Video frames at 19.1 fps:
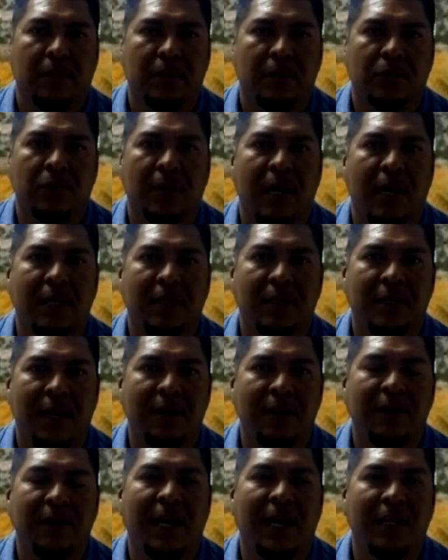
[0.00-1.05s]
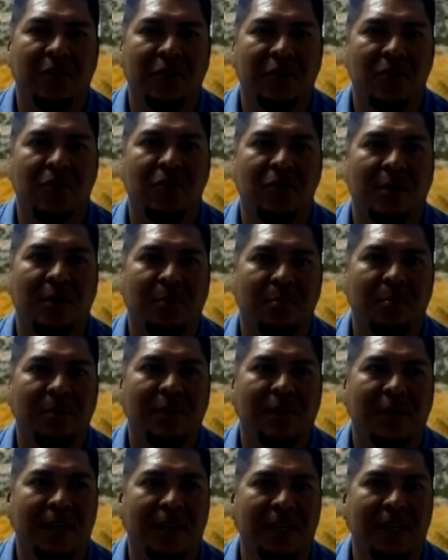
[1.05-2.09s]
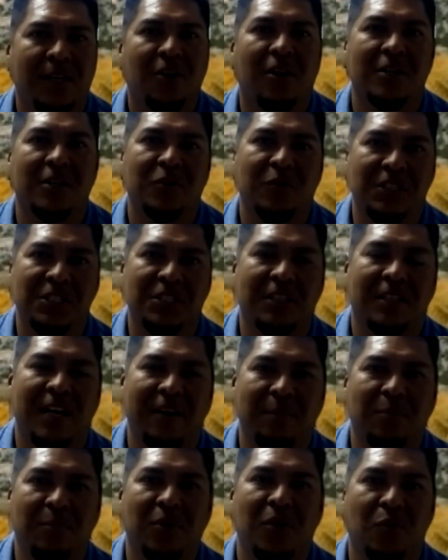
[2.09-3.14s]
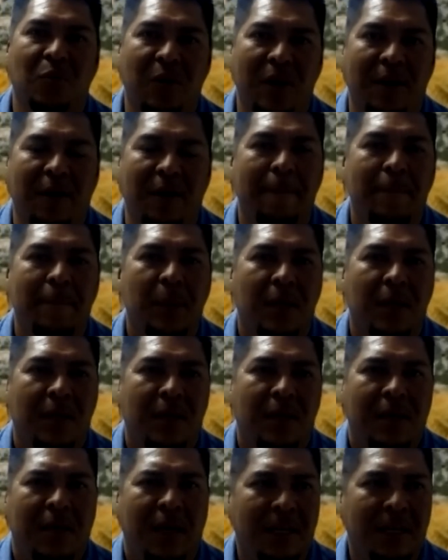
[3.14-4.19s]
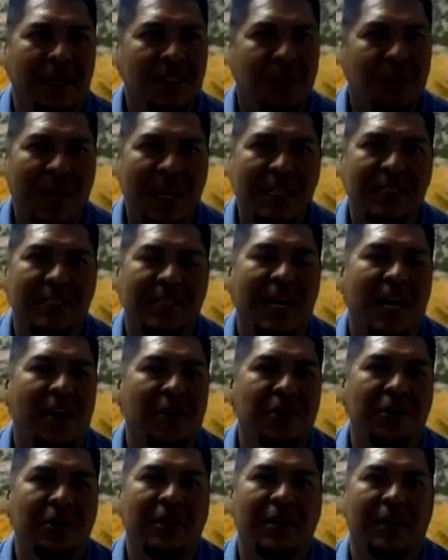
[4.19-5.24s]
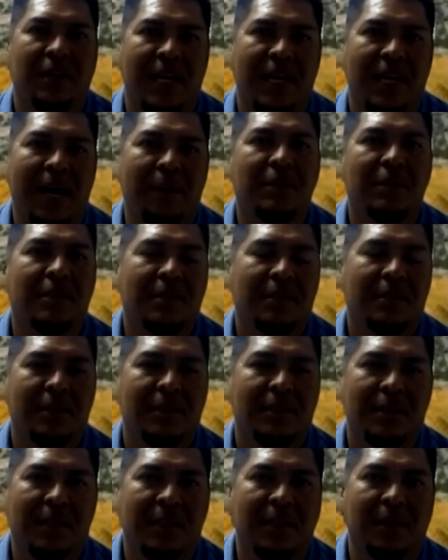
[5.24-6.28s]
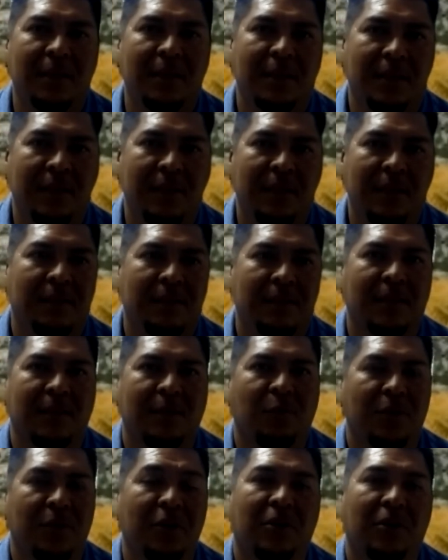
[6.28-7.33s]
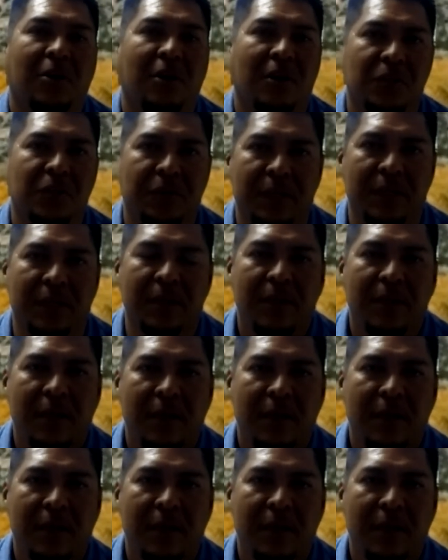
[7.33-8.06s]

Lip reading: So I knew the incarceration life pretty well, and it's amazing how you can adapt in while you're incarcerated.